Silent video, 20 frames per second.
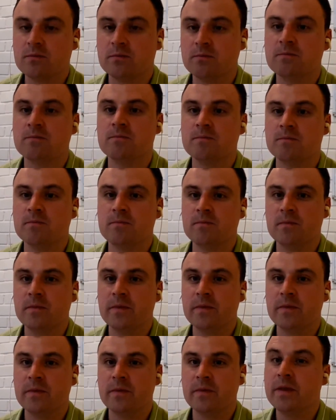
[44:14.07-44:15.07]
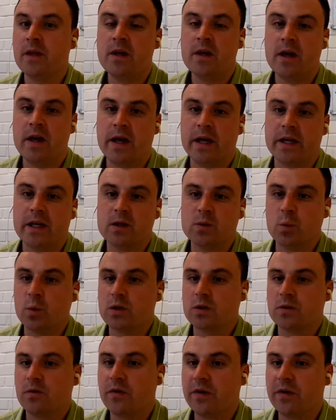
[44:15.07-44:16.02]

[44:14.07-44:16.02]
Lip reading: it's and it was